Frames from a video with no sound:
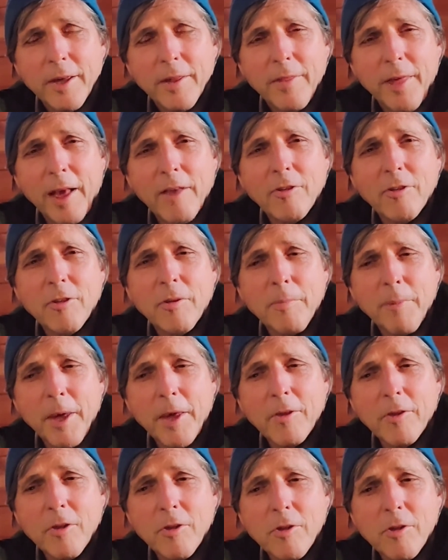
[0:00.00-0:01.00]
that's the
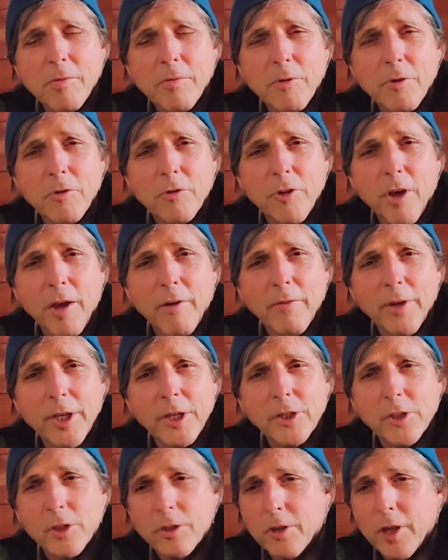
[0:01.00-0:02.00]
basis of their
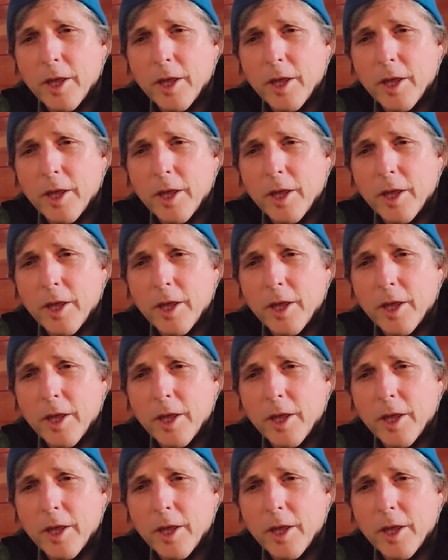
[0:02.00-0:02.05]
salvation.